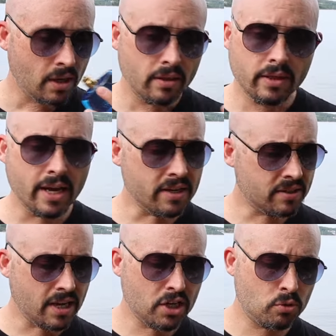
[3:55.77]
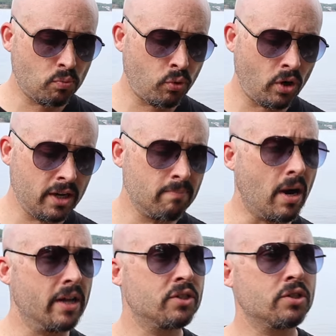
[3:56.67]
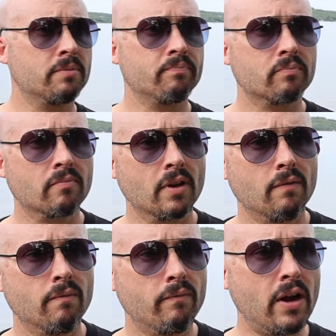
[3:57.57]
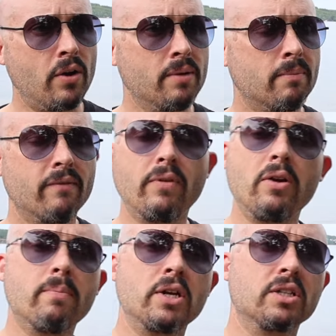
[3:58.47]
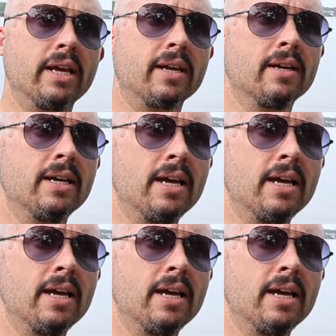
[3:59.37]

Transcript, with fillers: This is pretty much very, very much like,